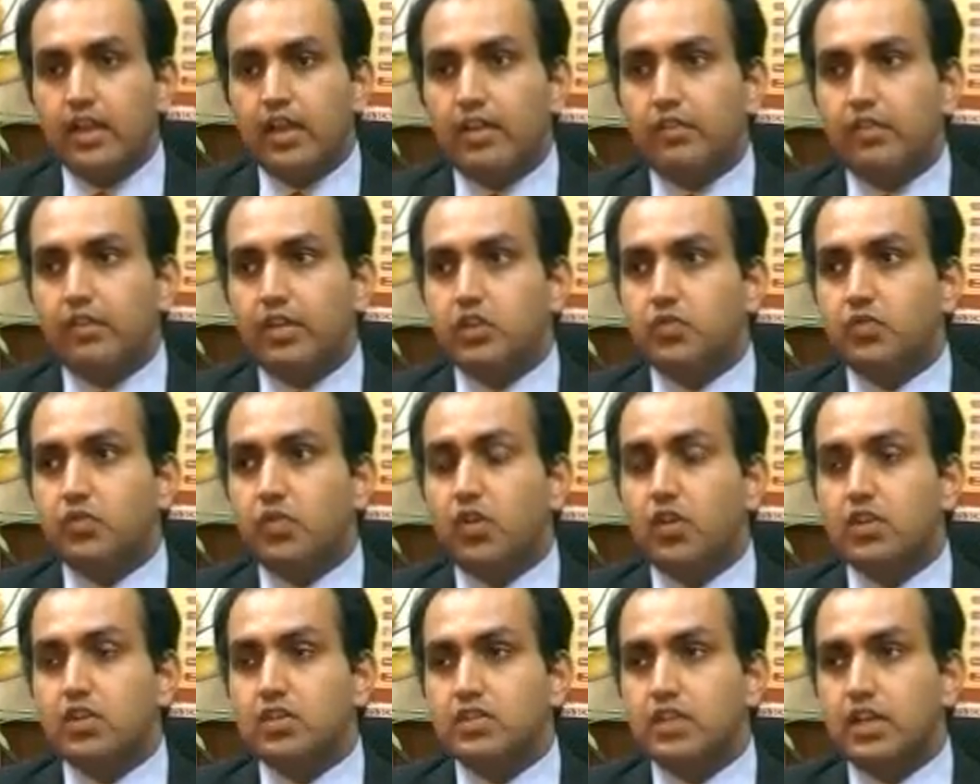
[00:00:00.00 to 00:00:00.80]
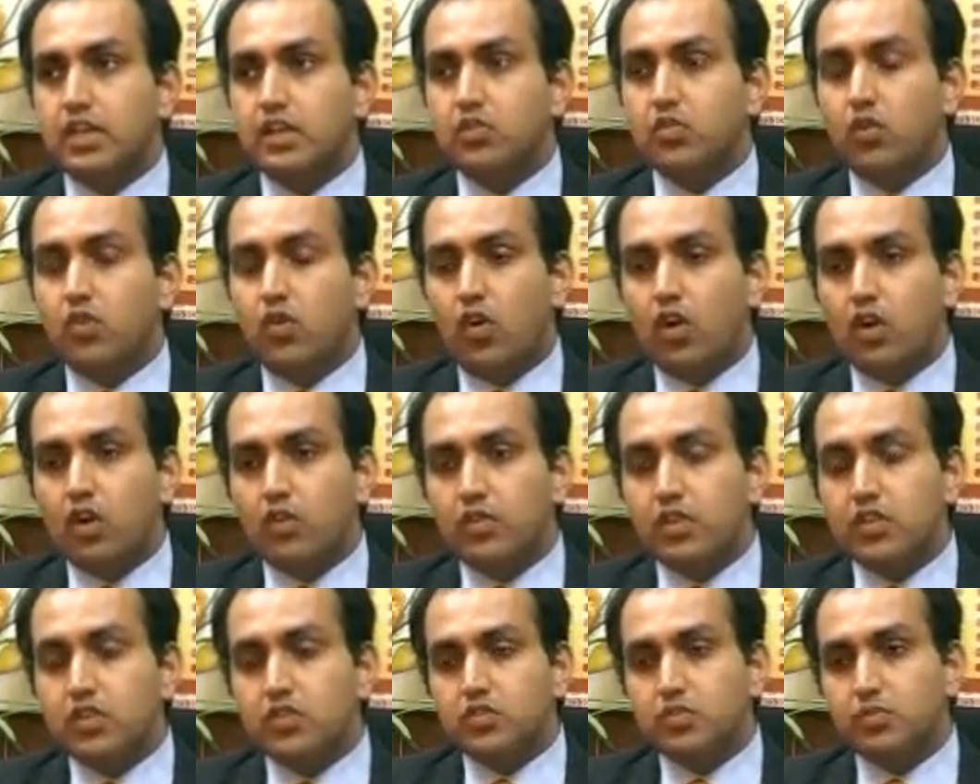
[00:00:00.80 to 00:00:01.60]
which was that to
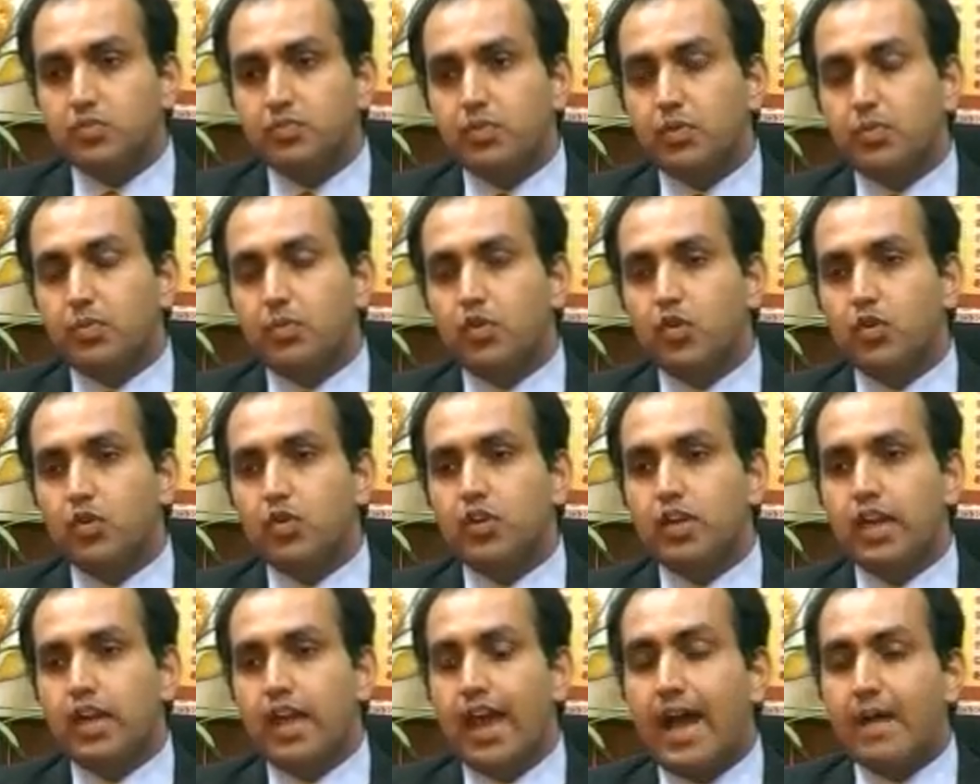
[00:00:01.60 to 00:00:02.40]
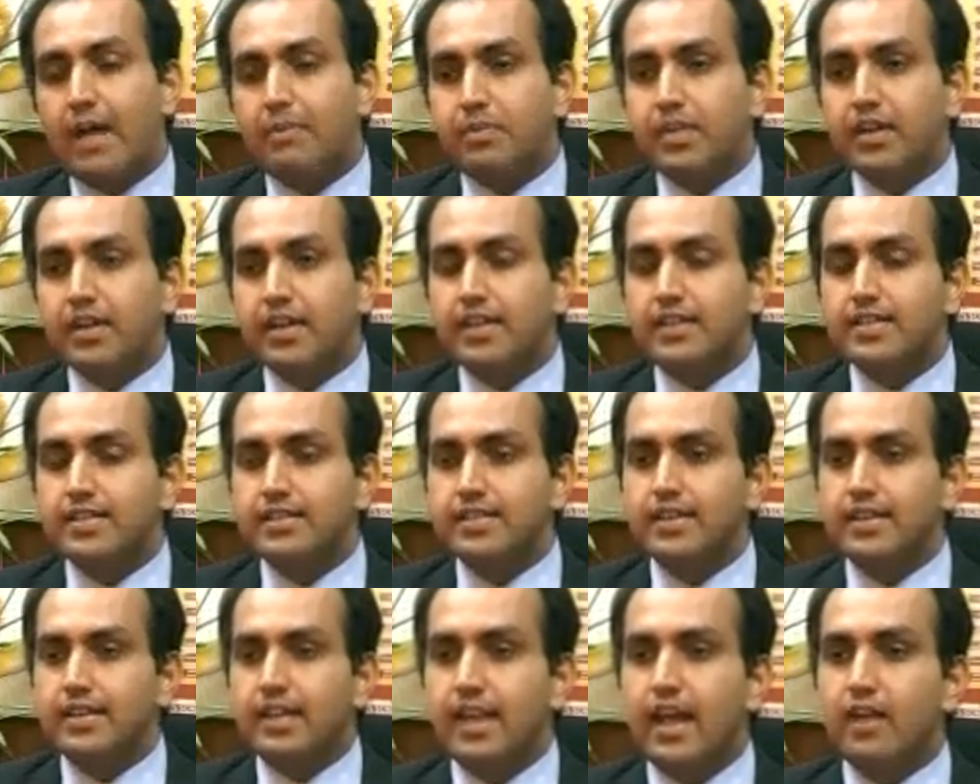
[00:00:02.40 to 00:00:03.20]
always to promote
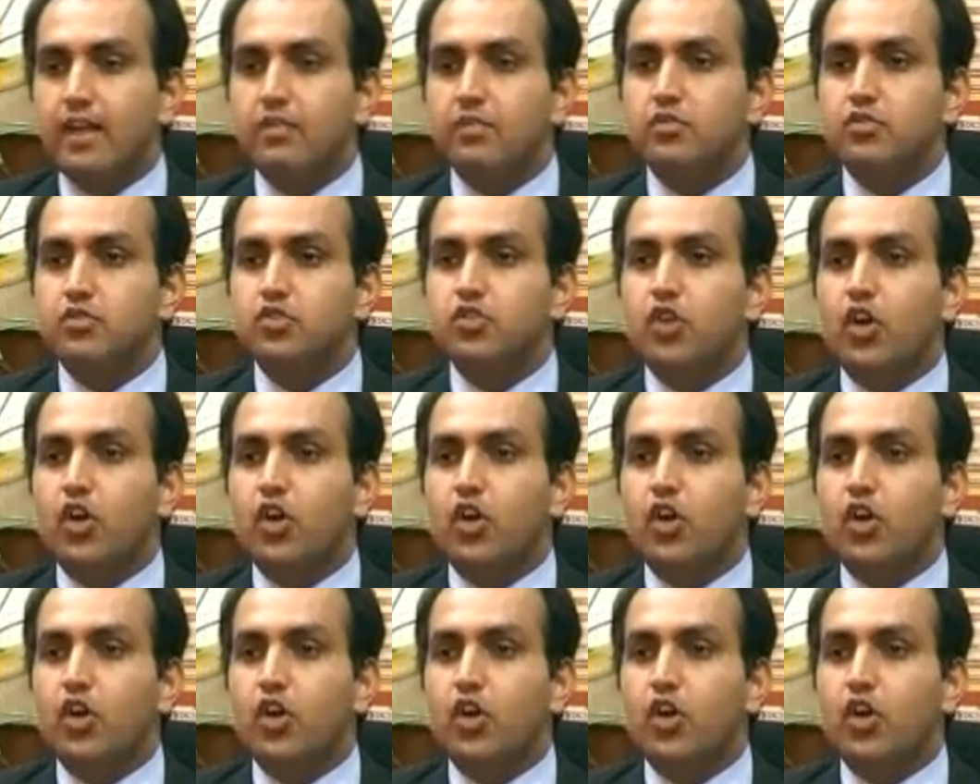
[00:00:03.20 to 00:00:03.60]
happiness, love,